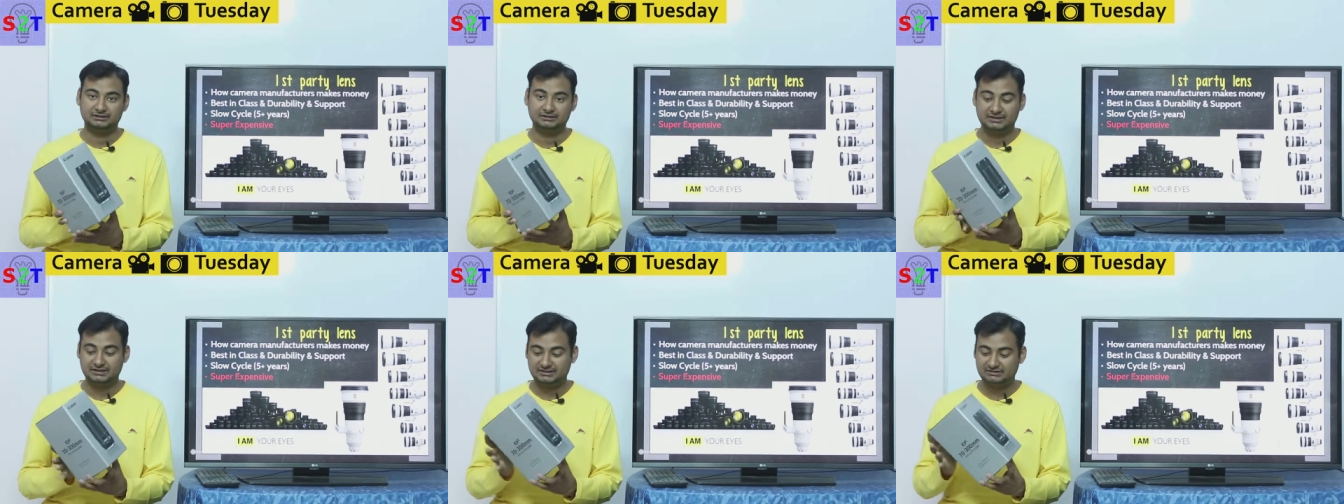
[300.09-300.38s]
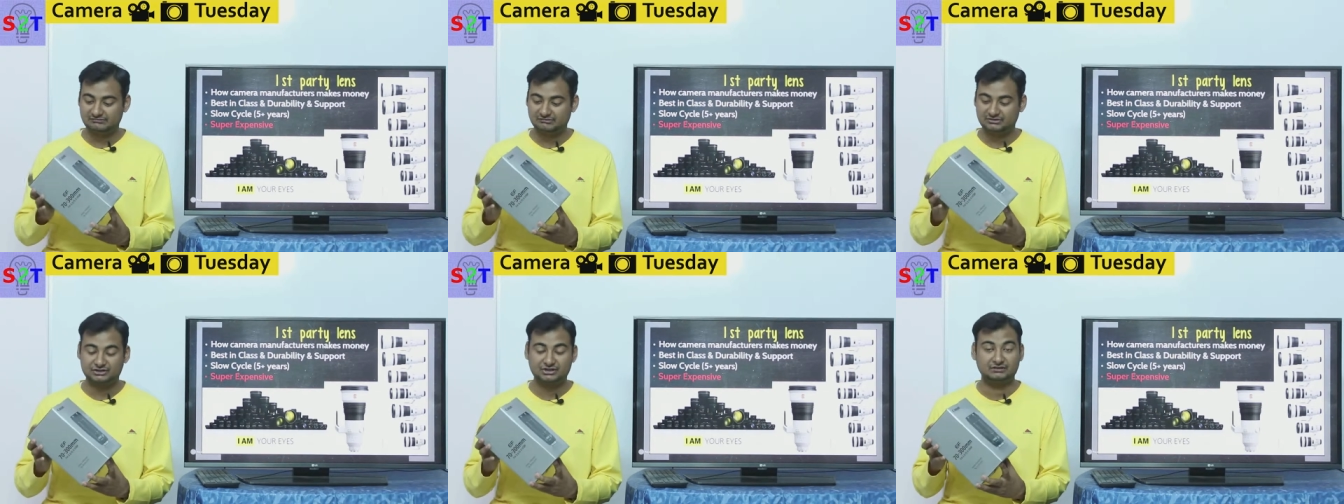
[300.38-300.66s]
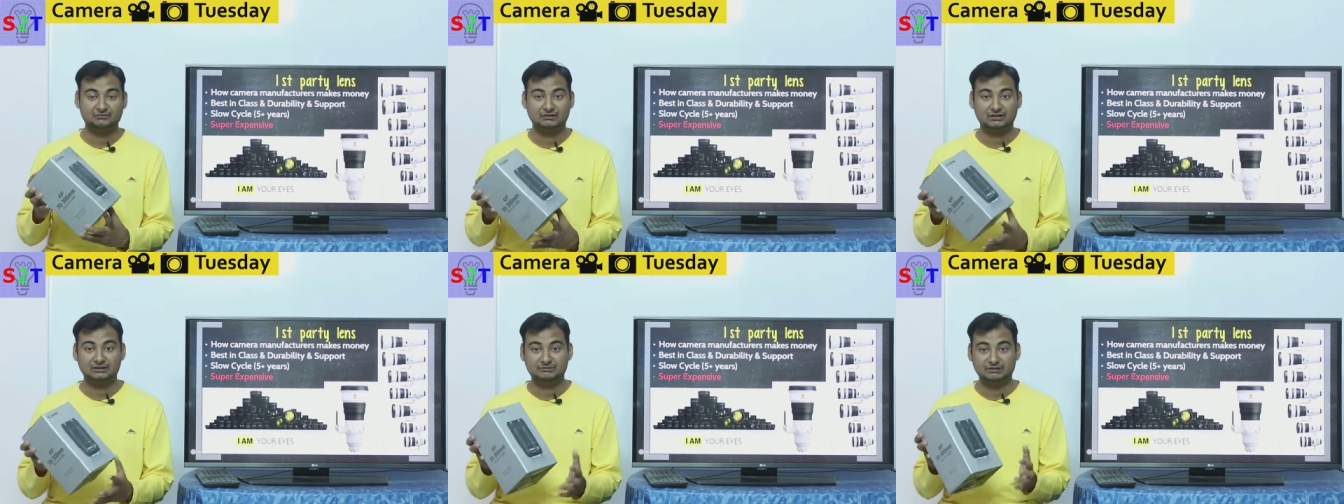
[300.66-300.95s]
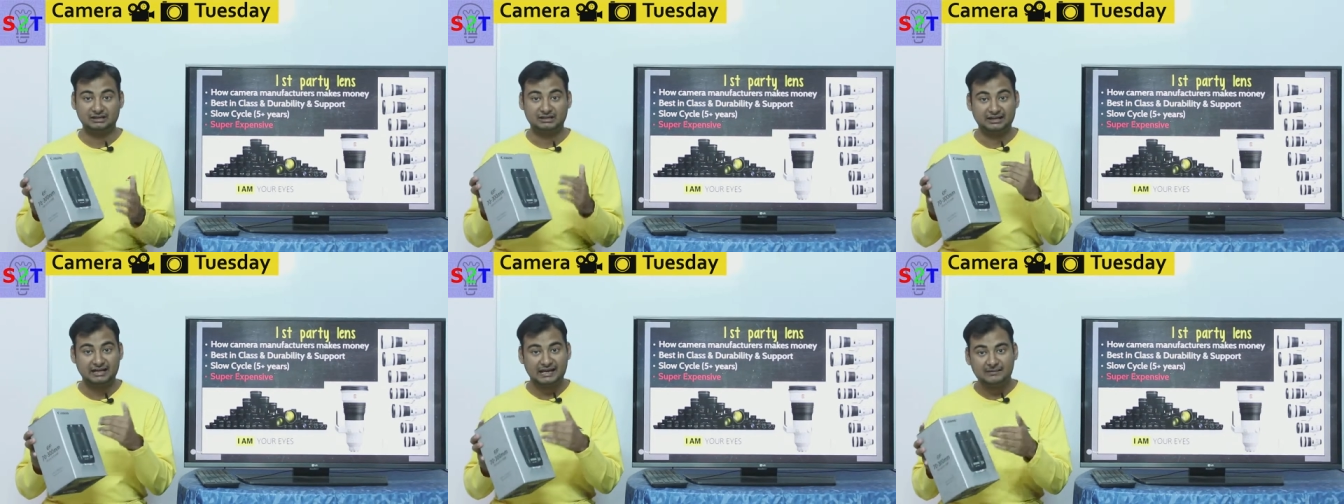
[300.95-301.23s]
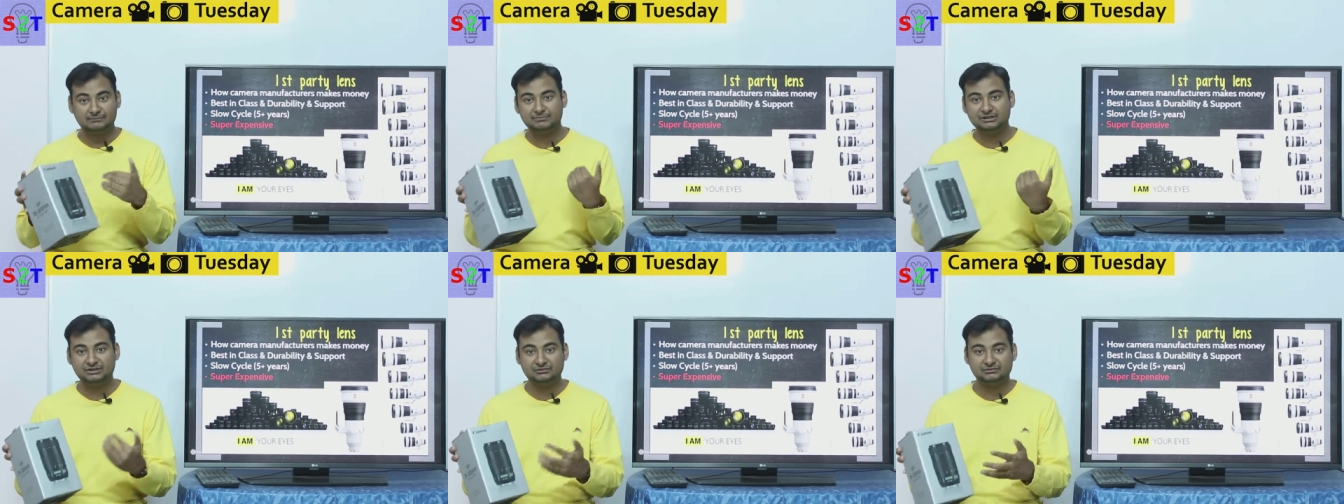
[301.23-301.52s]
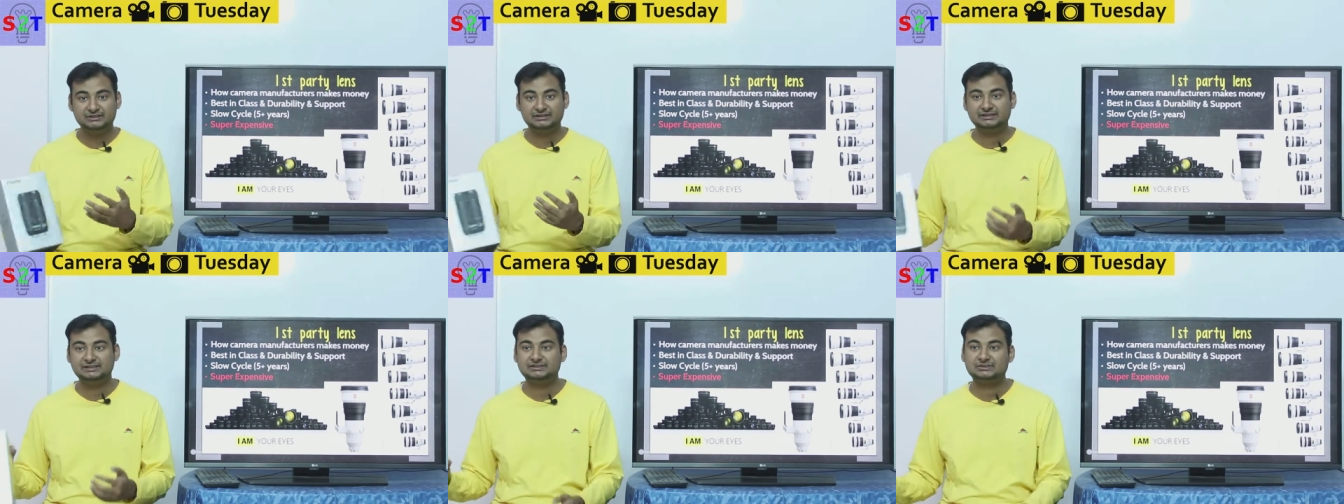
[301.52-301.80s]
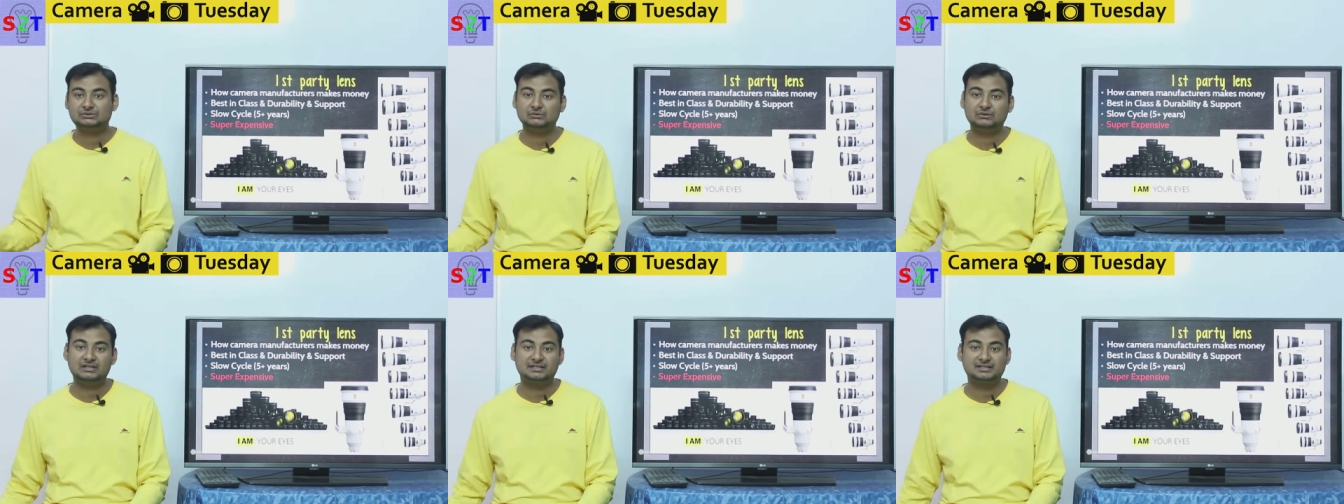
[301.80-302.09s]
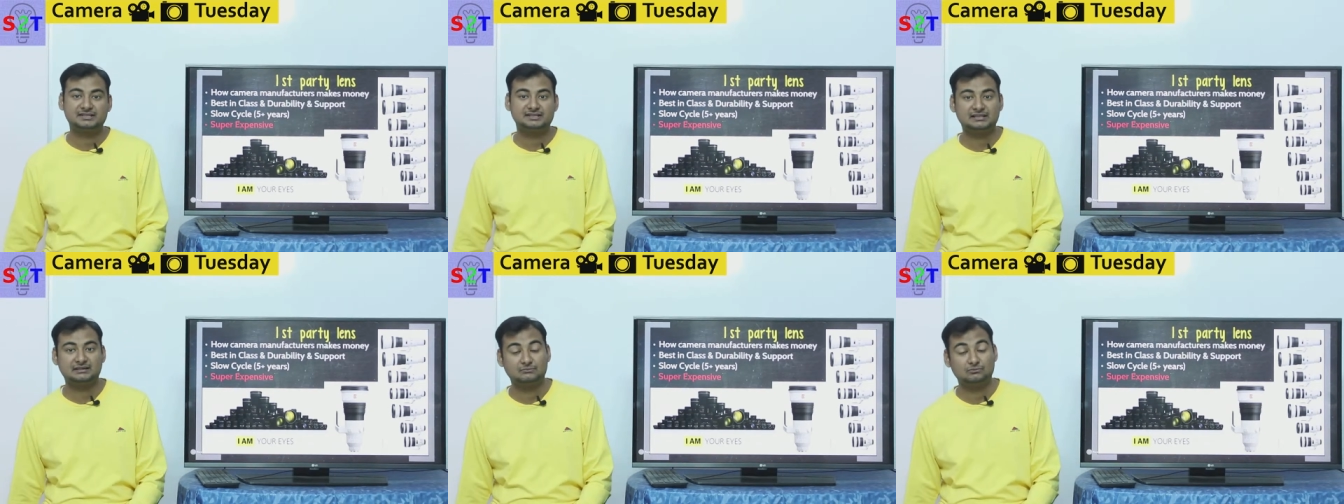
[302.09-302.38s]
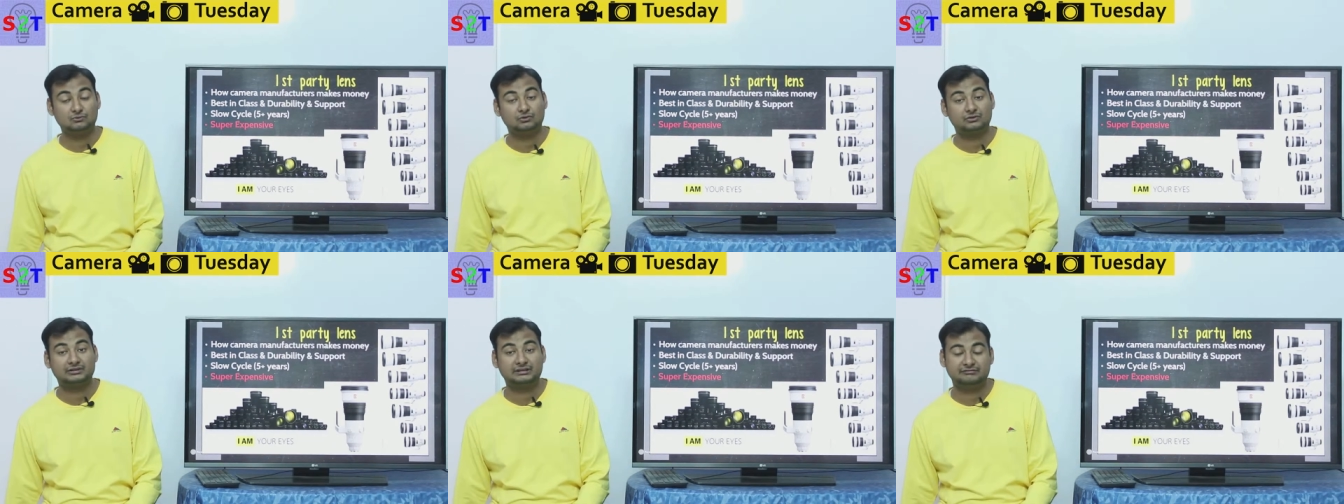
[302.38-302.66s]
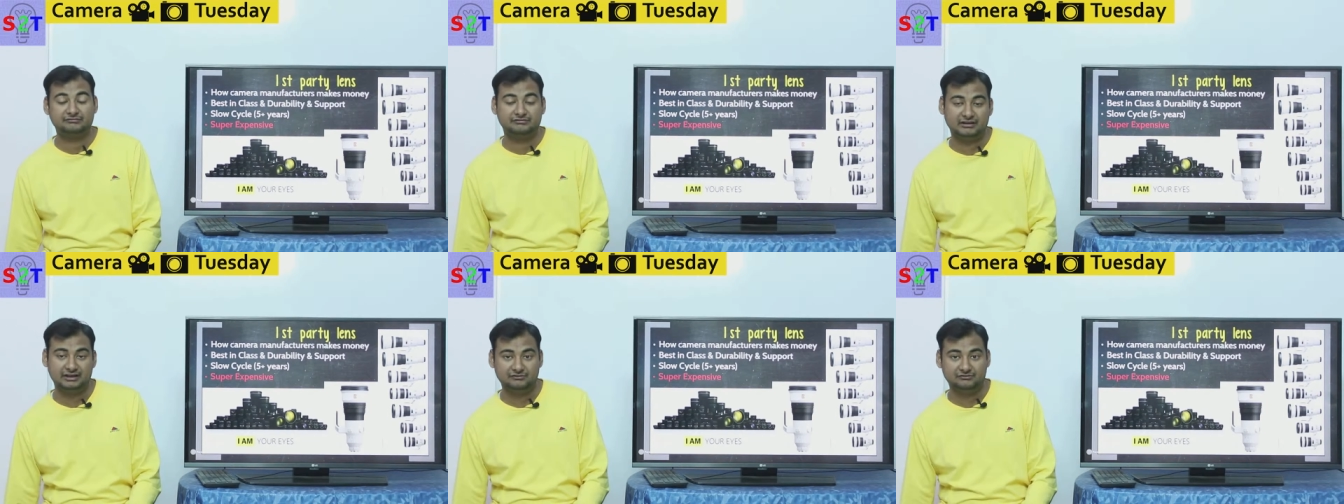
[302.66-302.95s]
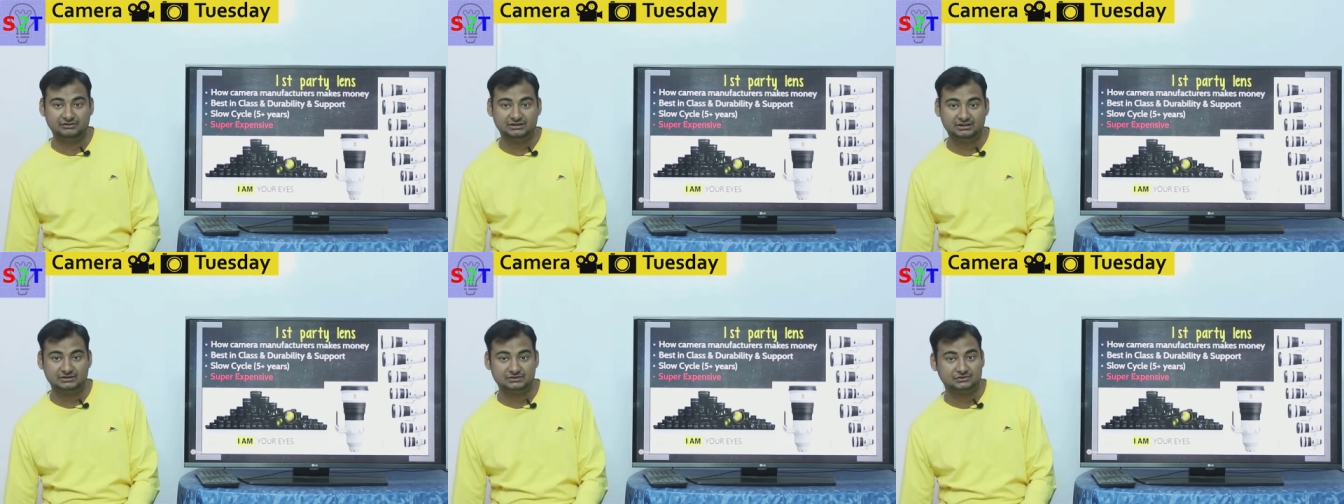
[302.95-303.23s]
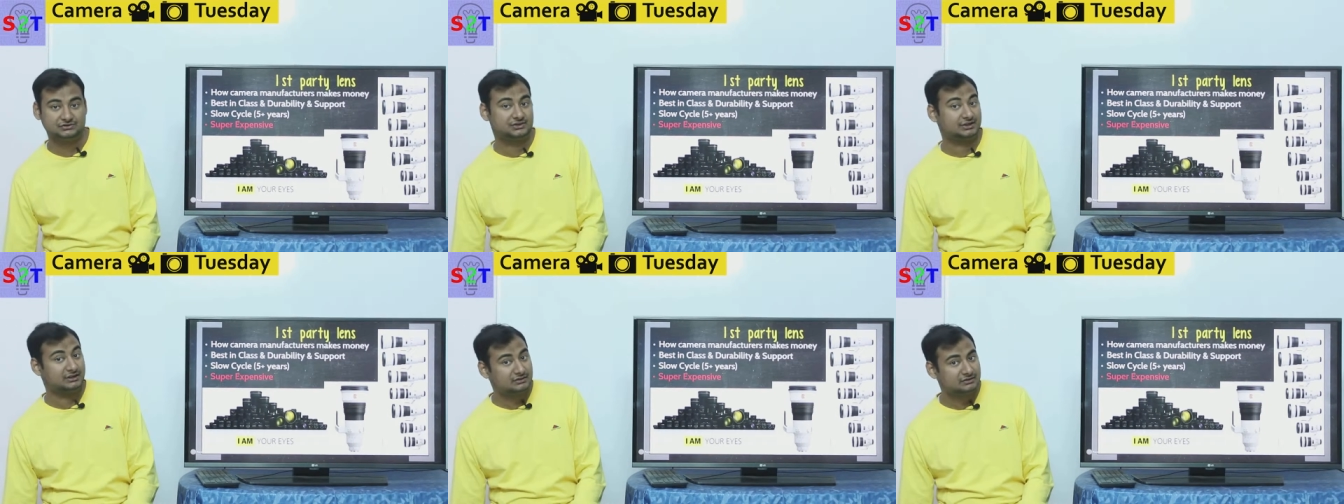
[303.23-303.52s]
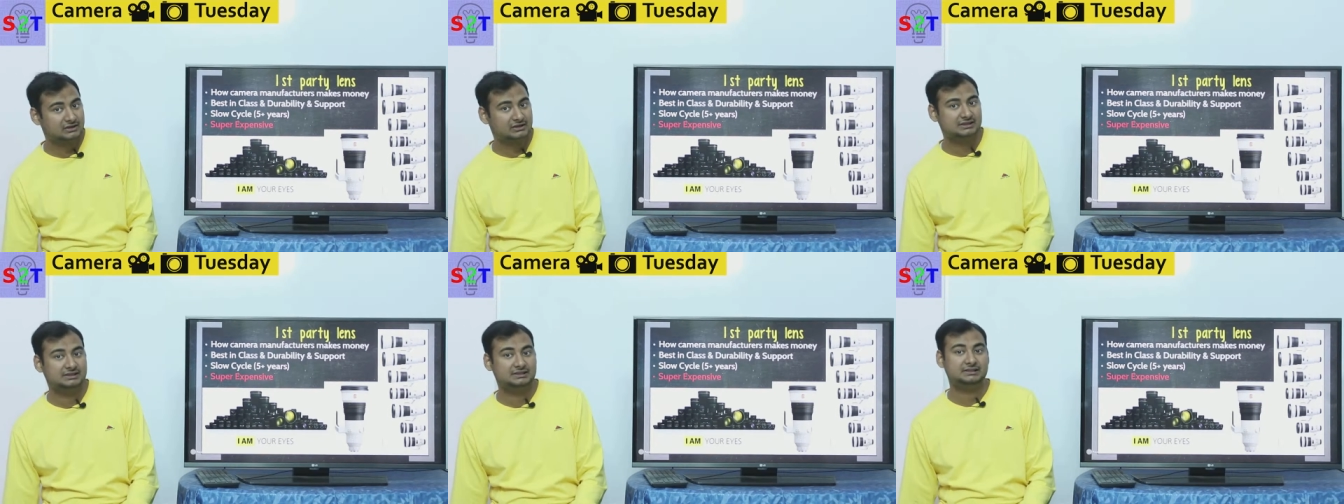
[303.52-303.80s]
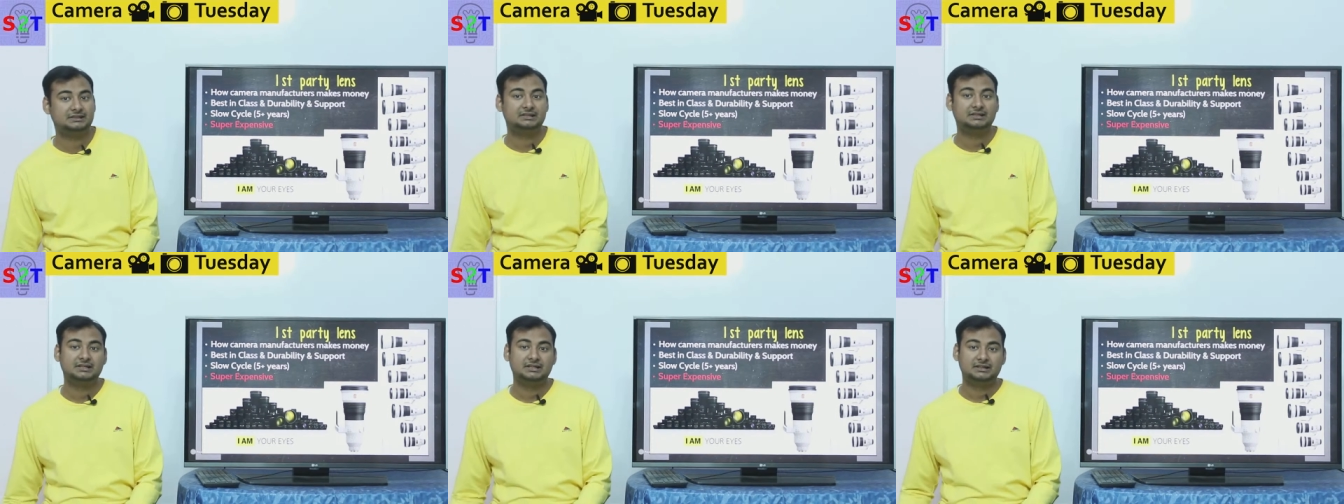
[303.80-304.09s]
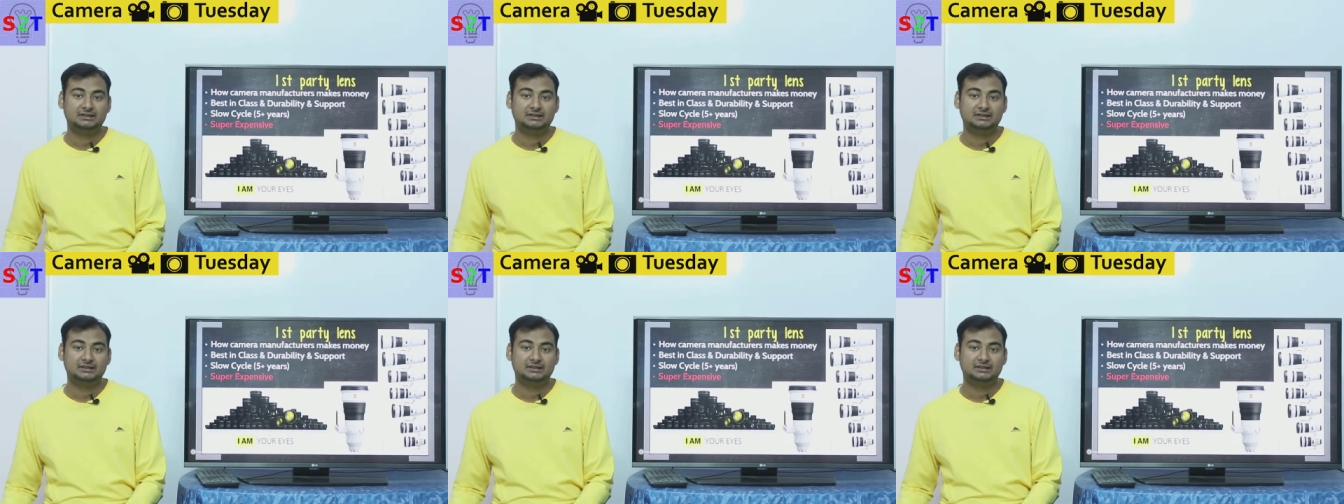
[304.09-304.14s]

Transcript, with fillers: there is a version 1 the gap between these two lenses are more than 5 years generally